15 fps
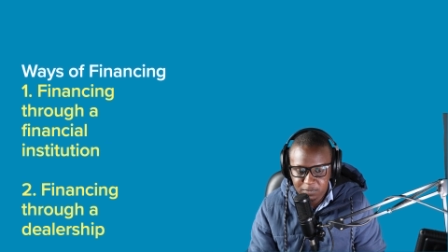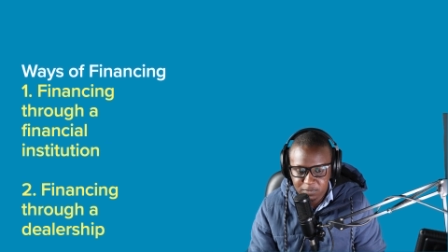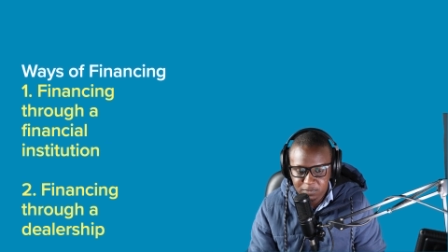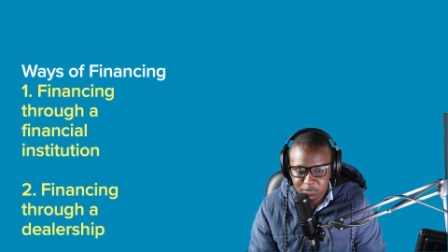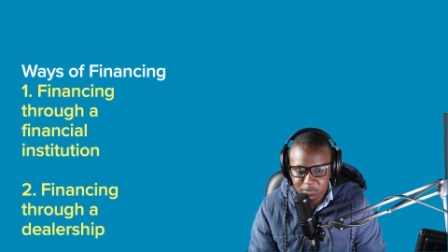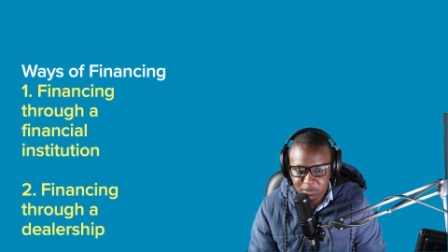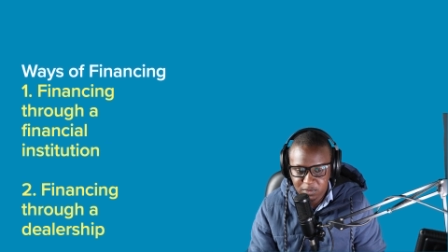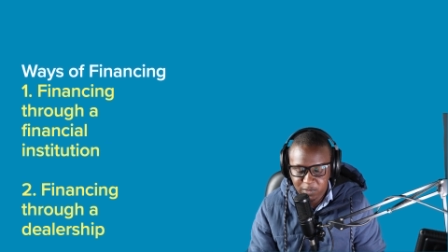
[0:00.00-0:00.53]

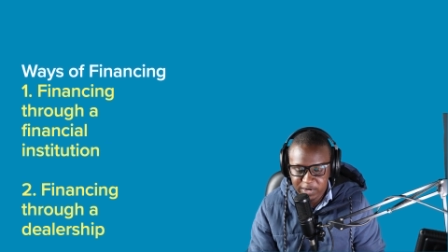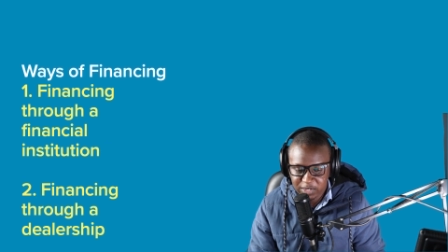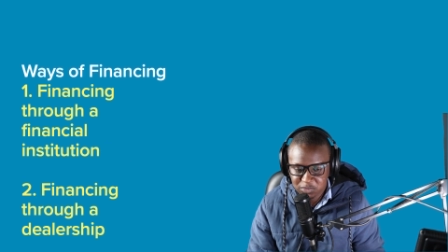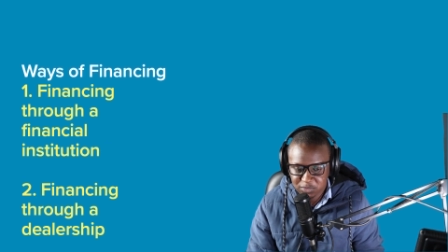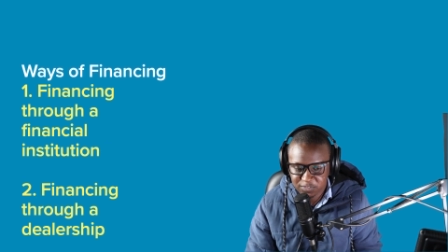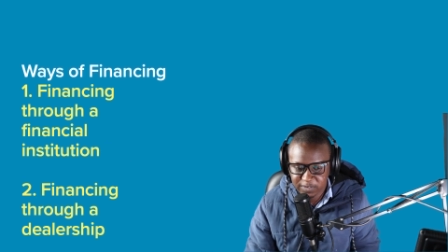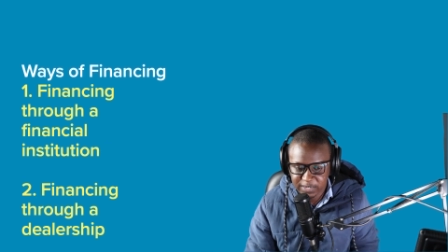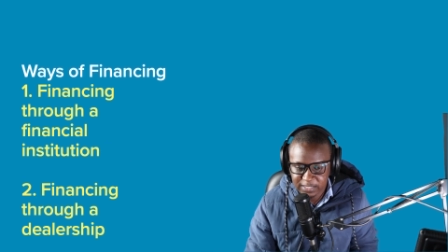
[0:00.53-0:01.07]
So ways
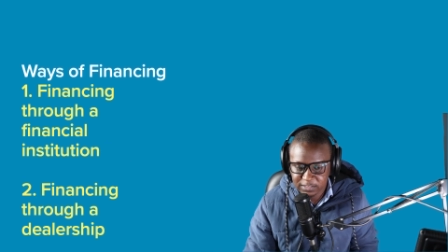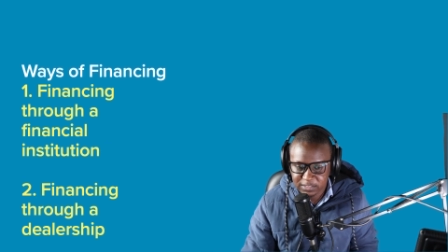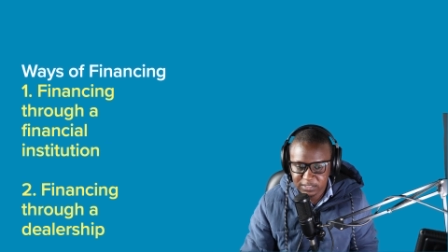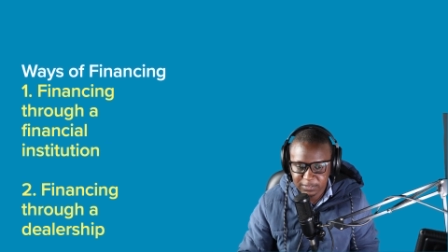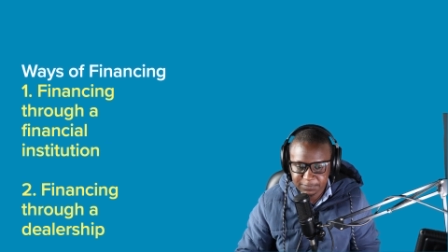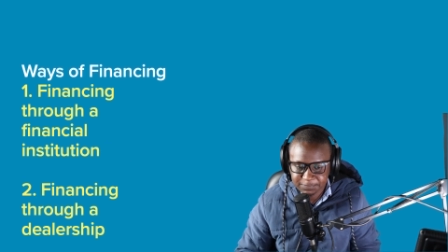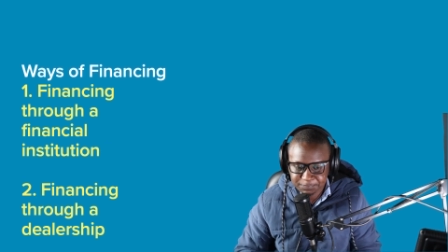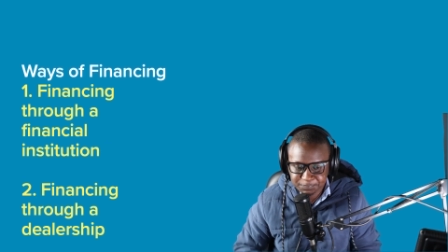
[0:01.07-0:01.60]
of financing.
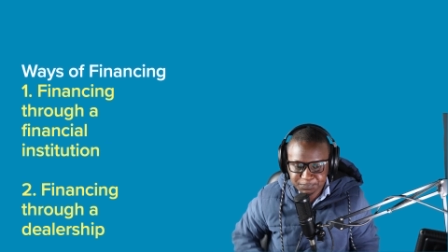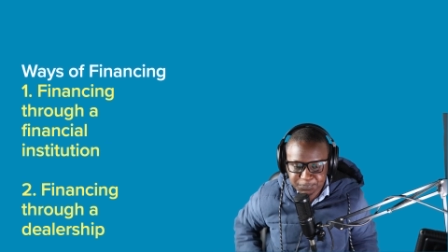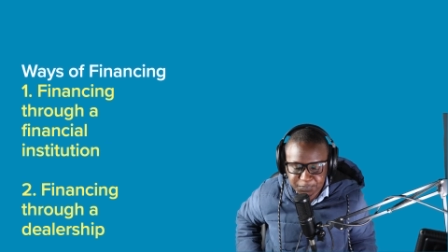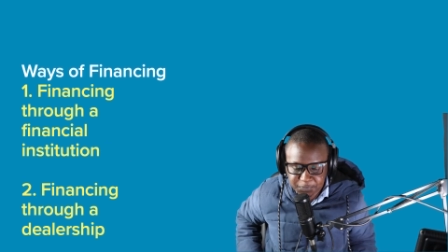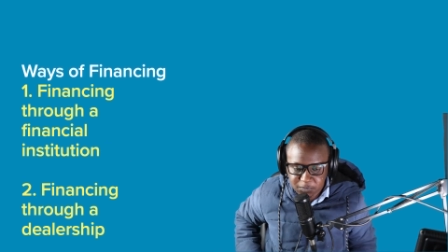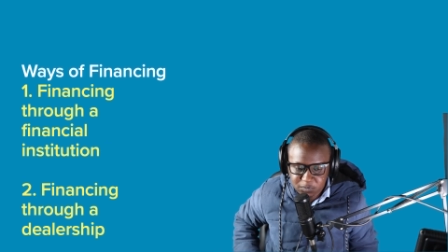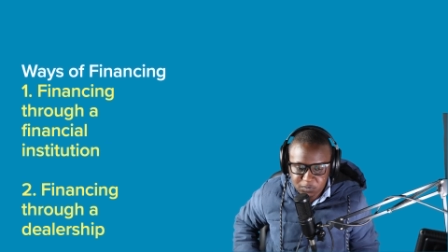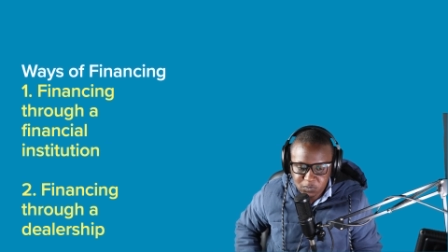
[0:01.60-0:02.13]

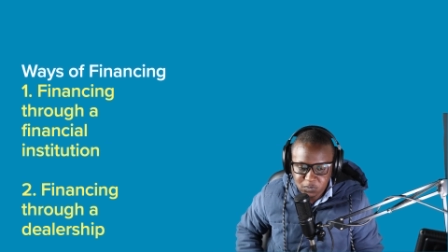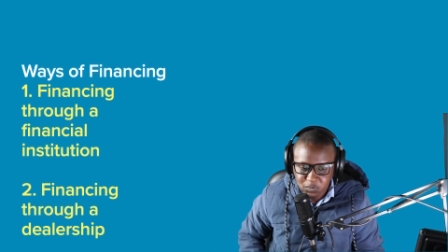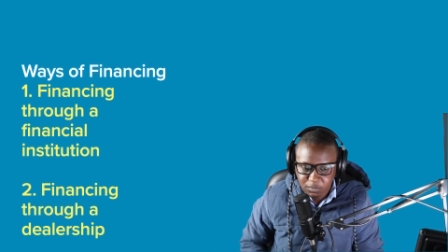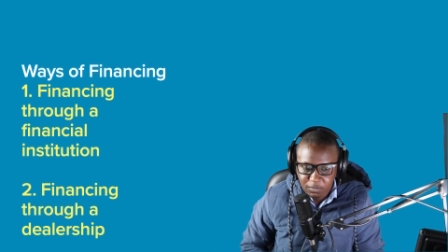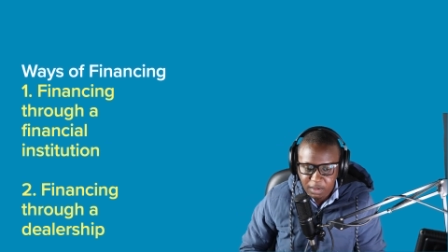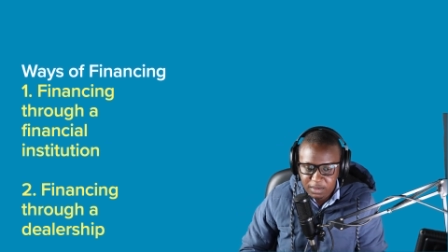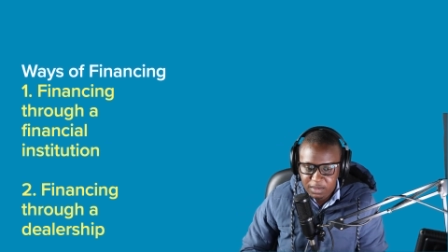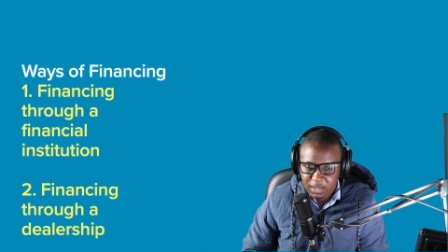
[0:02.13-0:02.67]

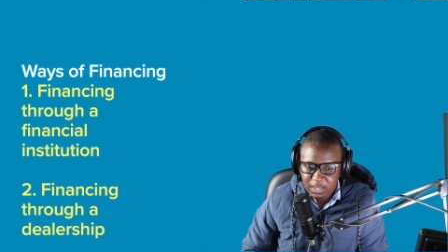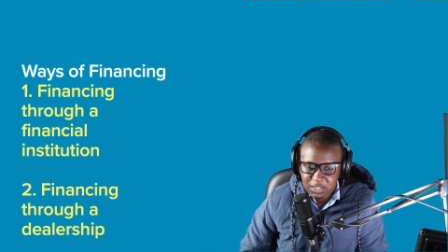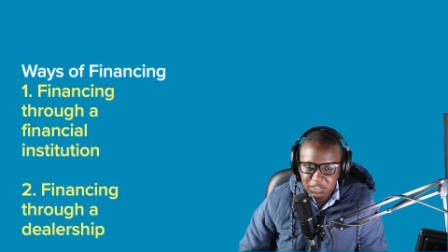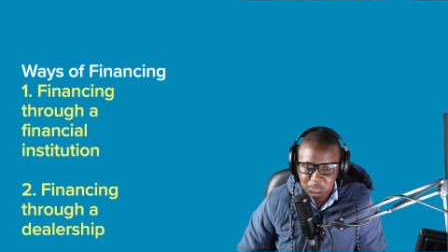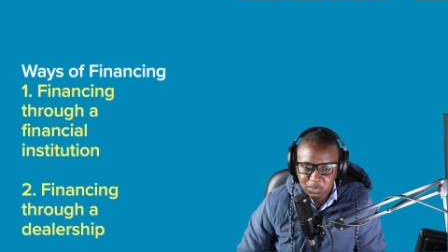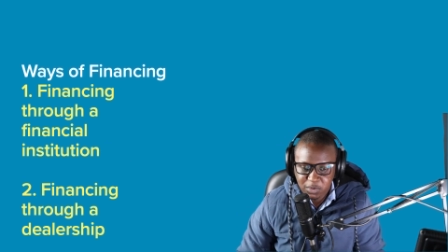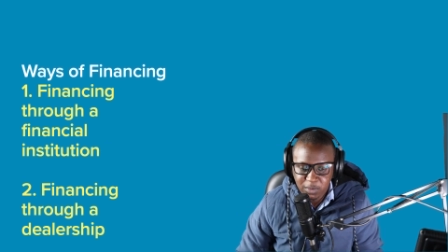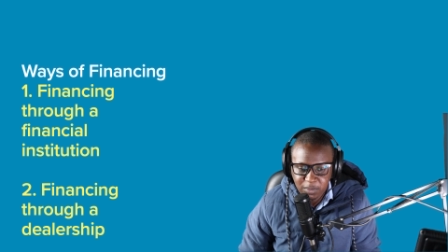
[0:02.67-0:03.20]

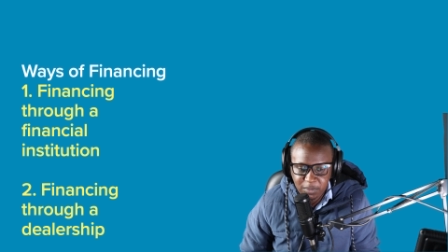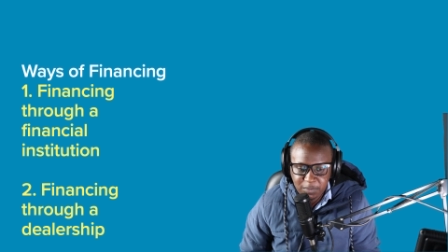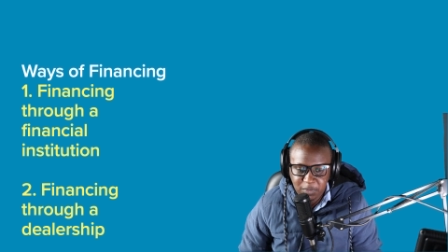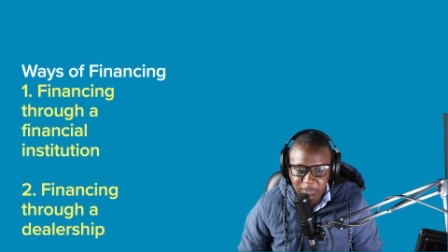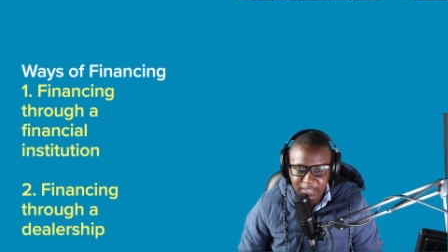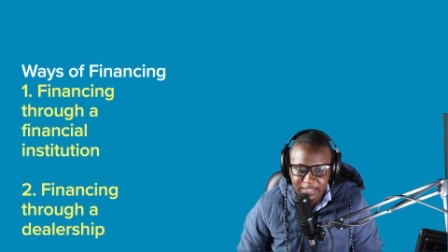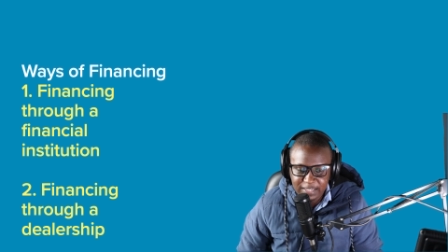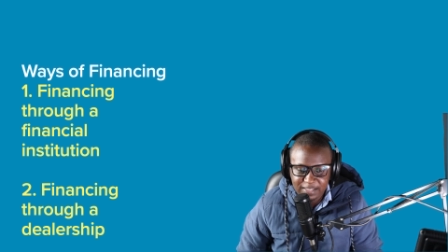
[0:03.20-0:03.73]
So you
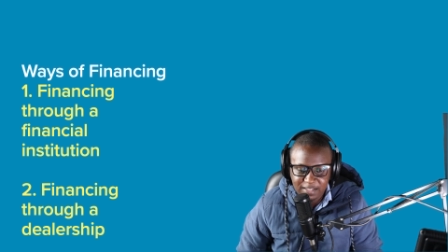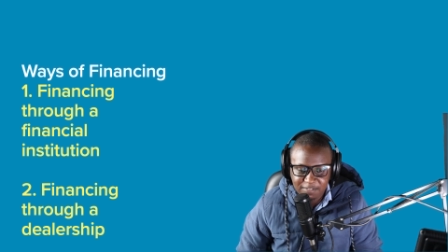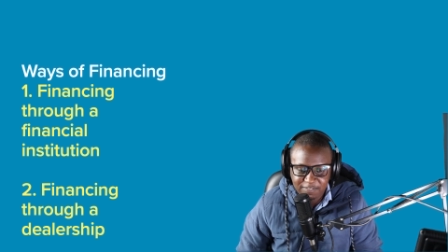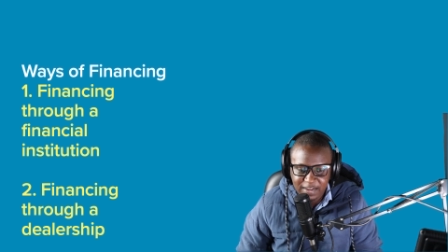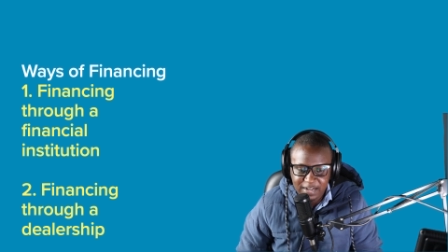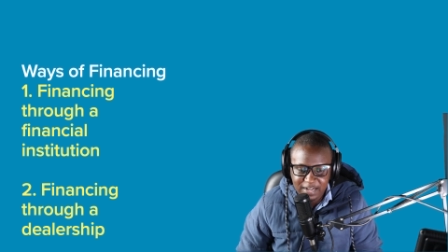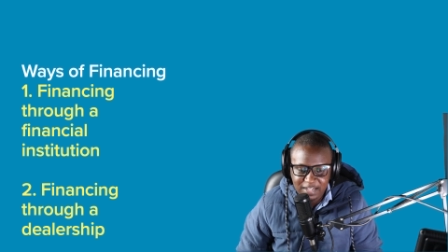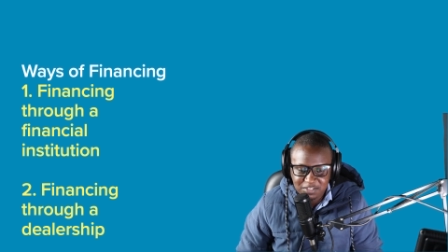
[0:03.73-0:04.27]
can either
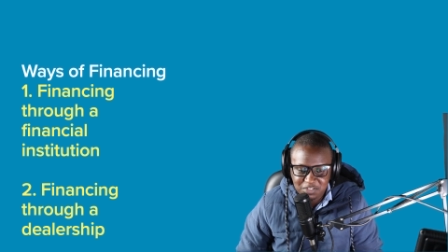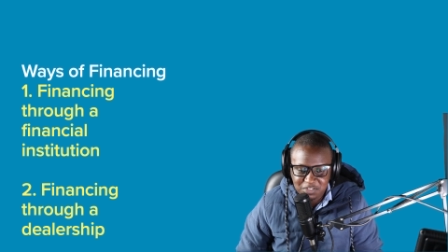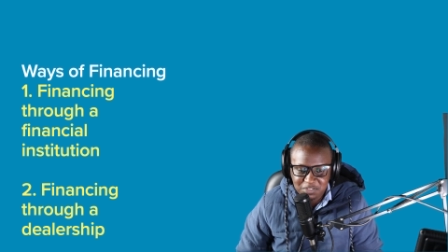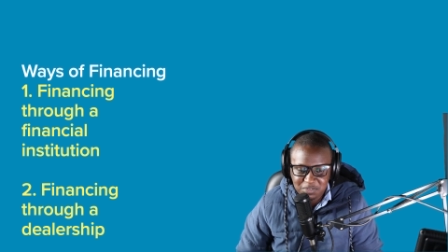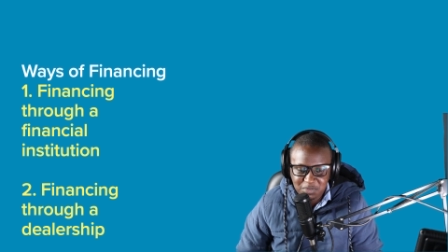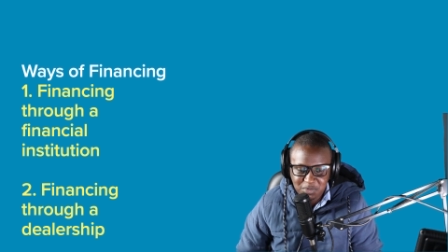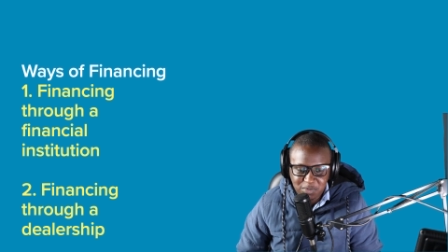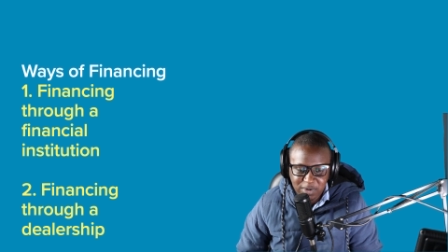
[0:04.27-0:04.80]
finance
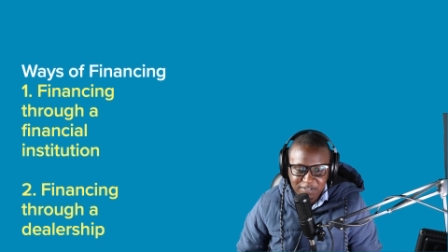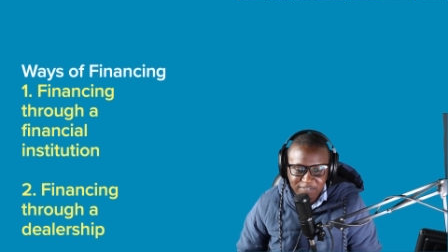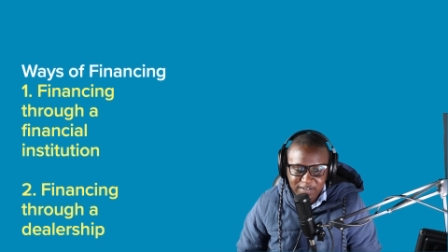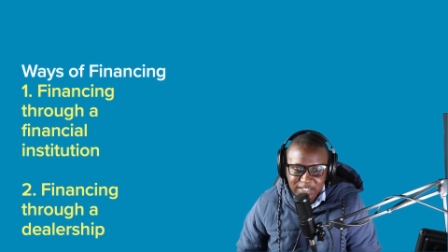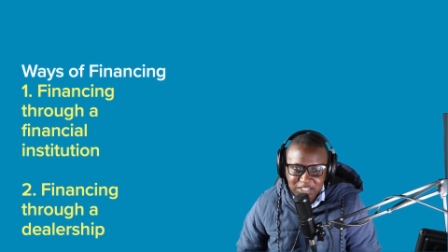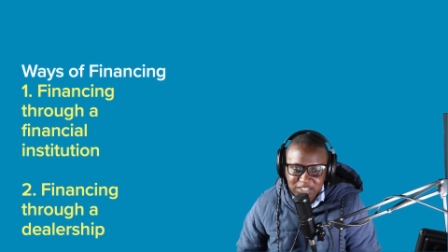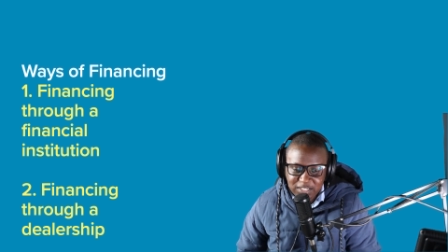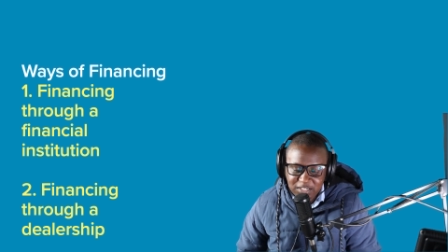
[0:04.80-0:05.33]
through a
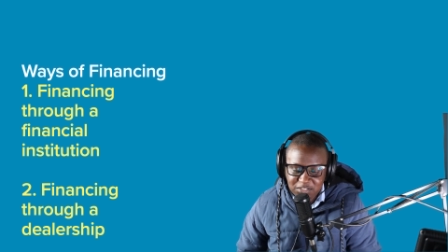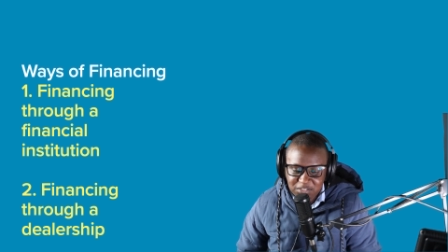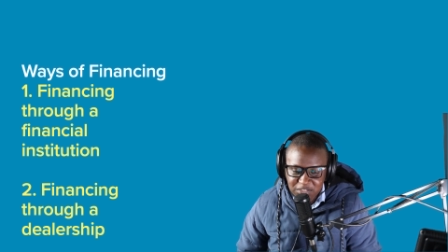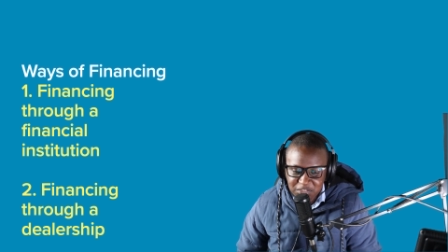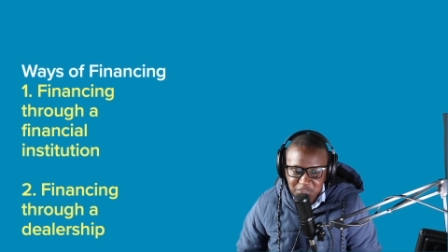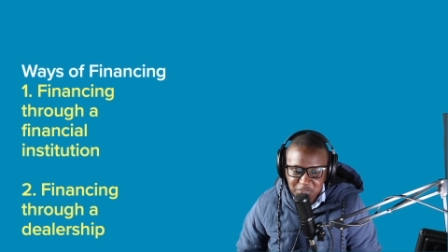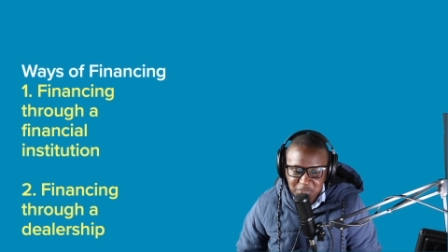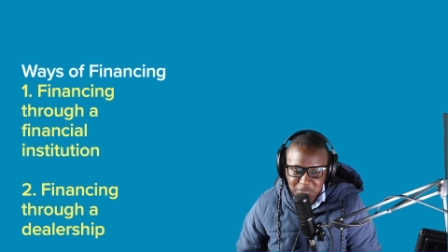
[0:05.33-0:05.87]
financial
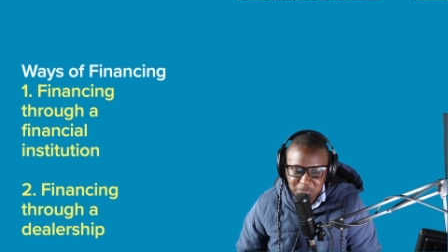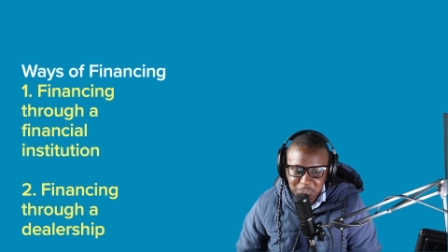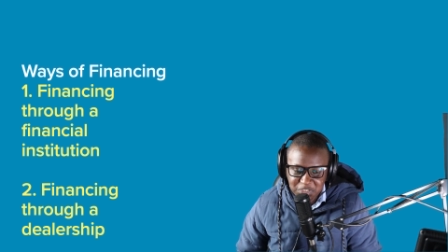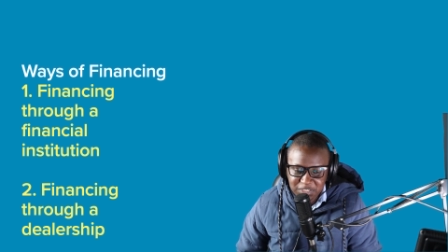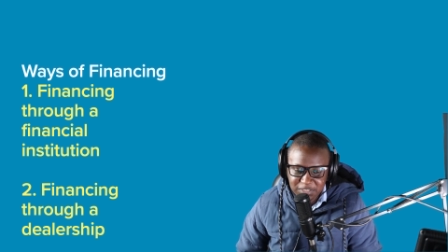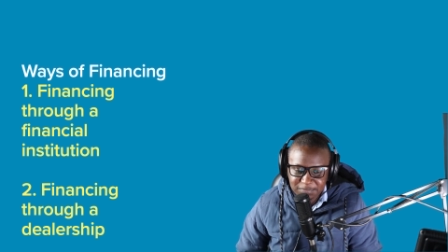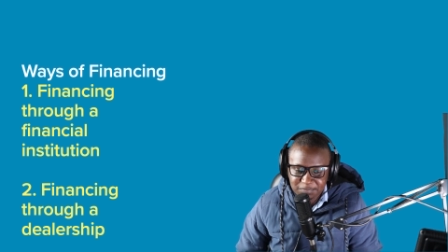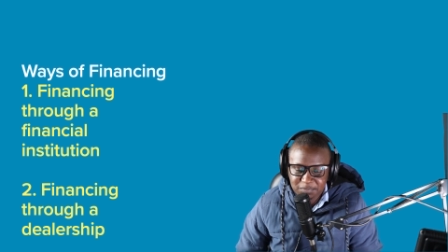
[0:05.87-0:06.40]

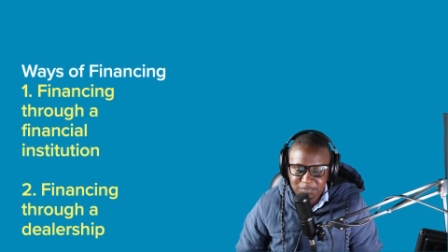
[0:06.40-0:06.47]
institution,